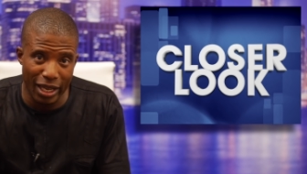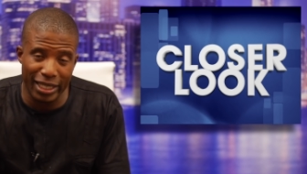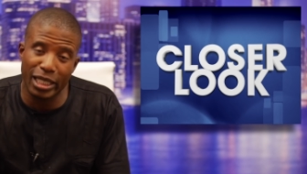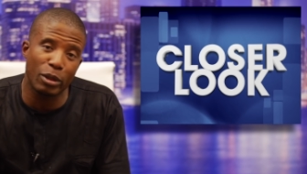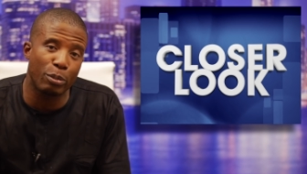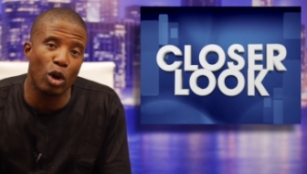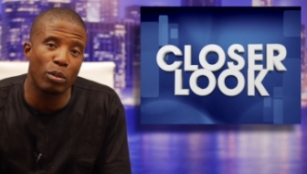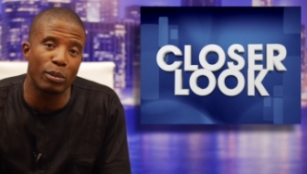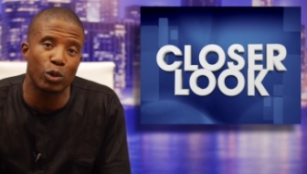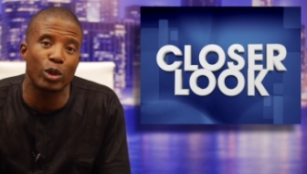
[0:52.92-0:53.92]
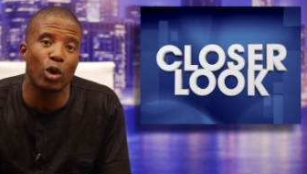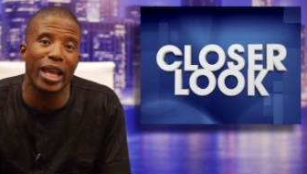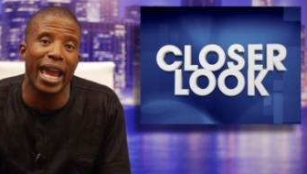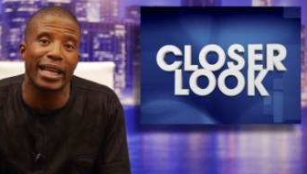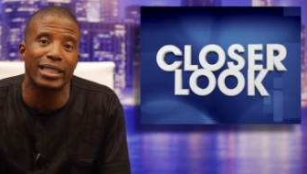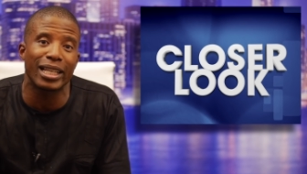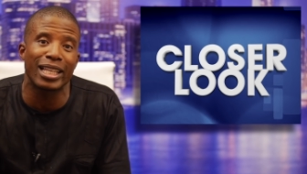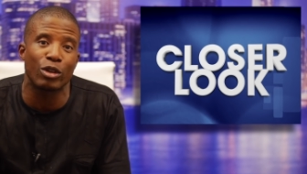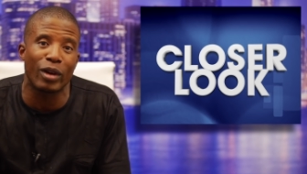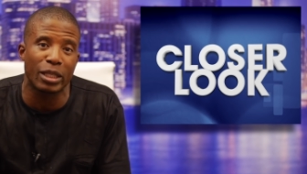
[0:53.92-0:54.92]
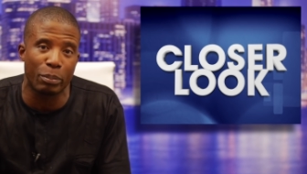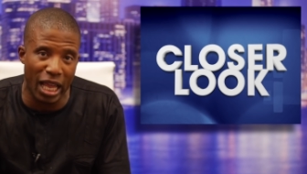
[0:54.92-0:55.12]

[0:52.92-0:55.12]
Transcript: Except the problem is we don't act at the right